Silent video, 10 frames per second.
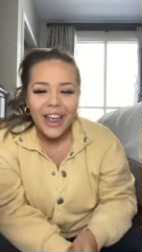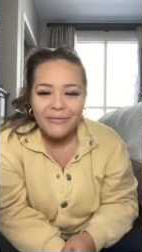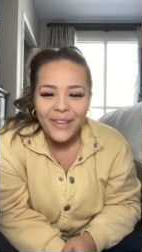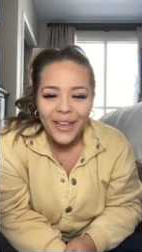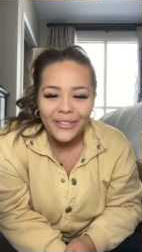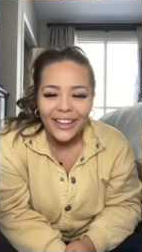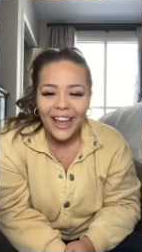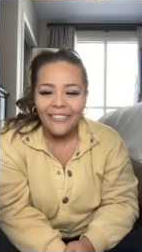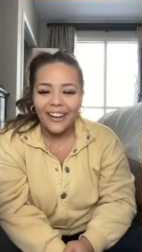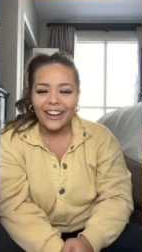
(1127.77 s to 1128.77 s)
Hey, baby,
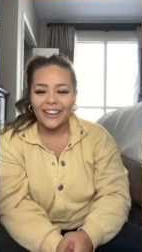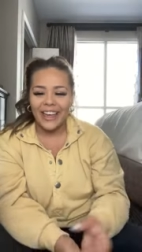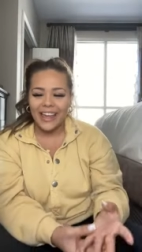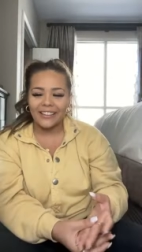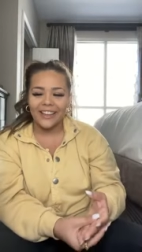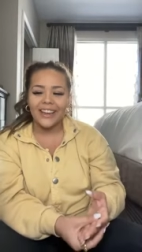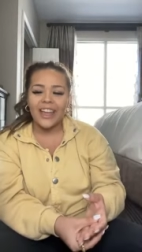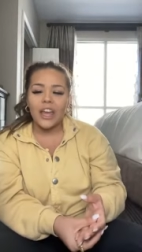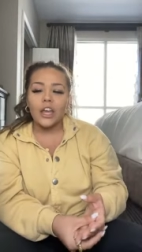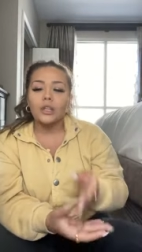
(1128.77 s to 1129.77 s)
how are you? Hey,
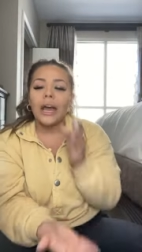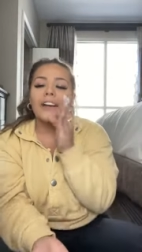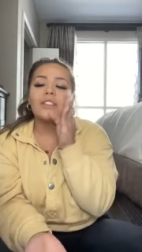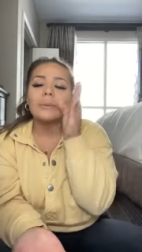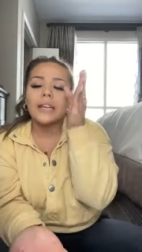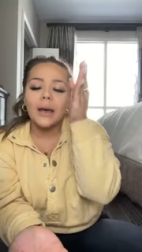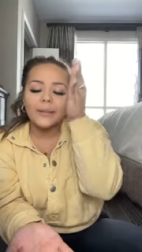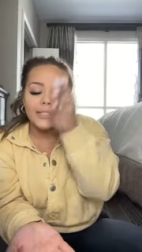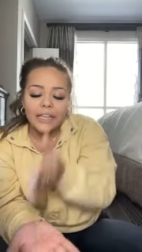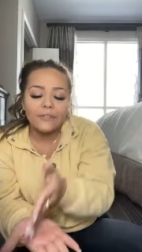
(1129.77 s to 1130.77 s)
Caitlin. You have to
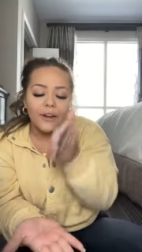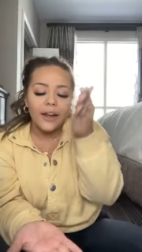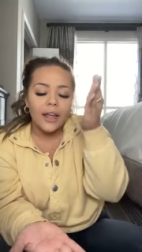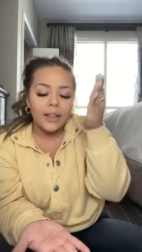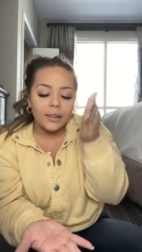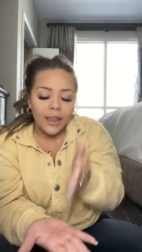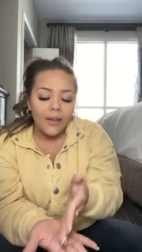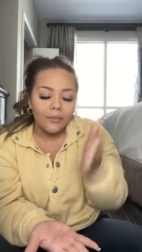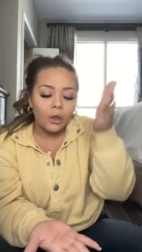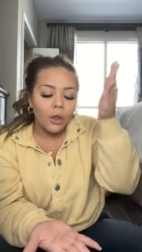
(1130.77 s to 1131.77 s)
become a different
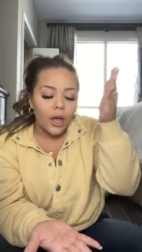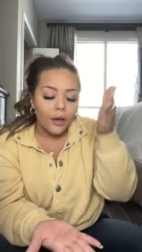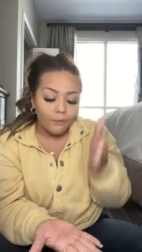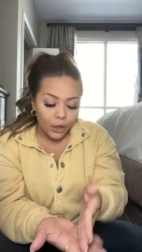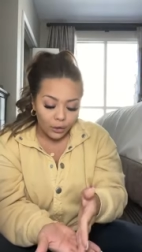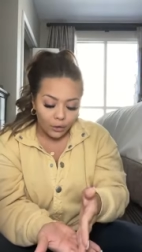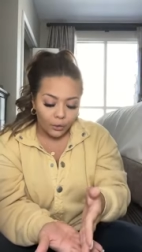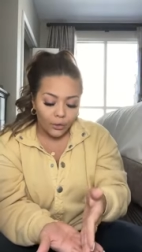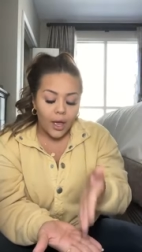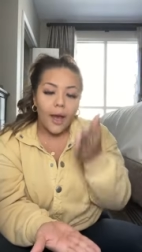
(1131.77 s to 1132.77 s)
level of
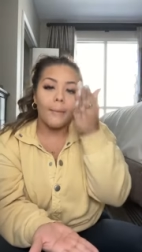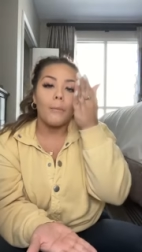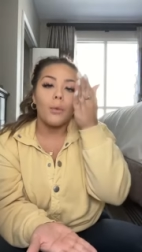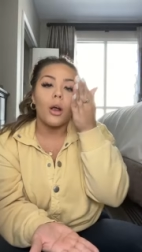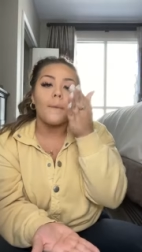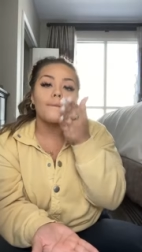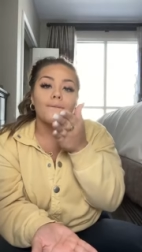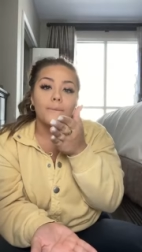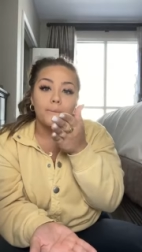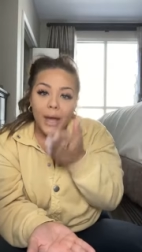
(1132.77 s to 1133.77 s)
you, a more
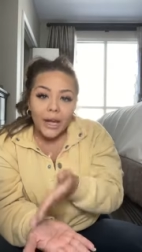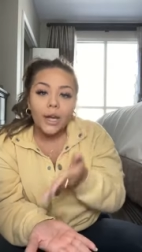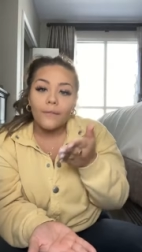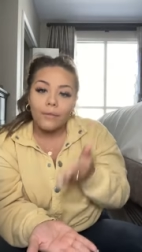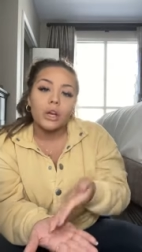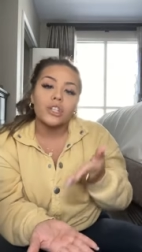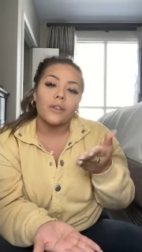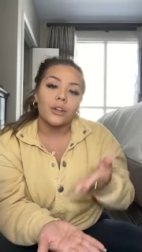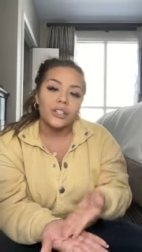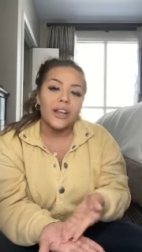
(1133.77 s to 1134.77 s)
better version
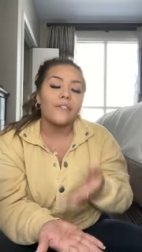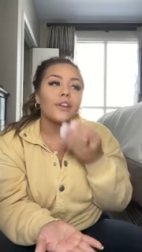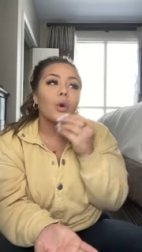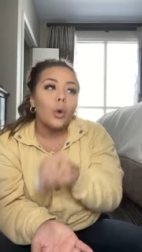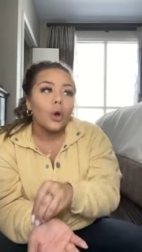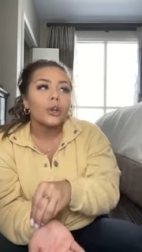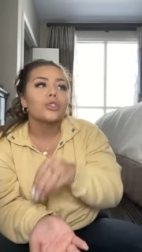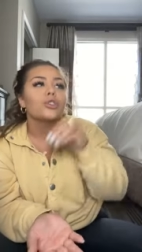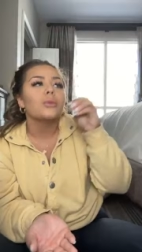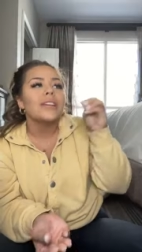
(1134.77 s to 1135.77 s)
of yourself in
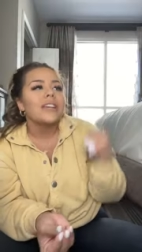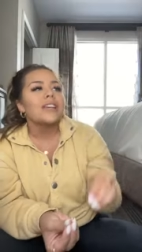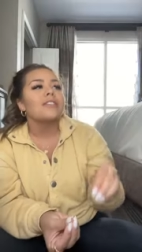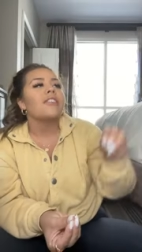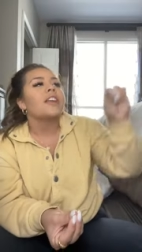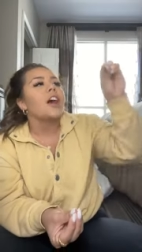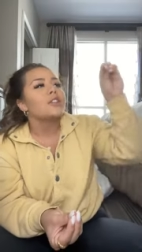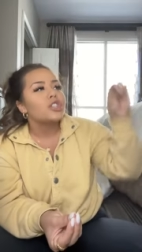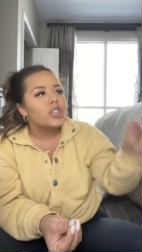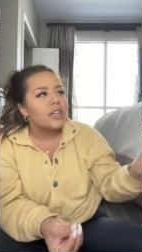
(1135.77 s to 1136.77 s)
order to even
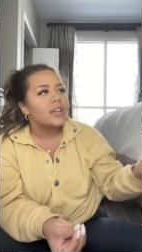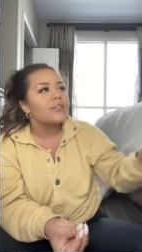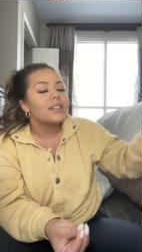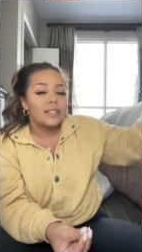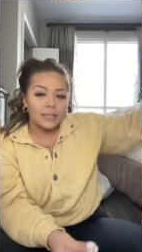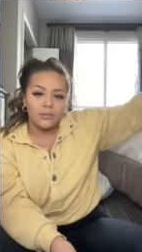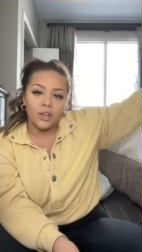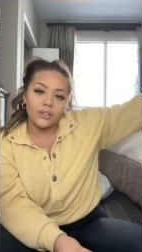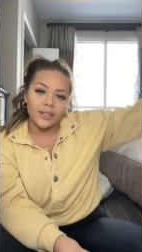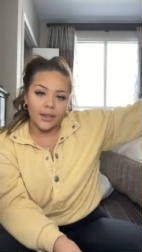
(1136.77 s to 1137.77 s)
achieve six
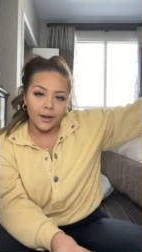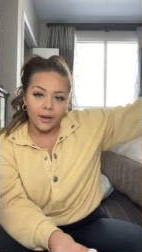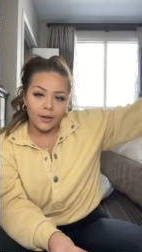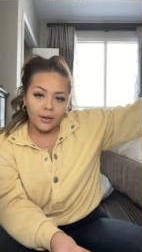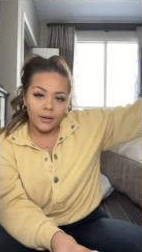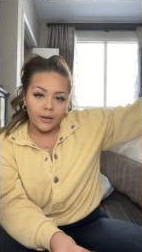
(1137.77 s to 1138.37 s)
figures a year.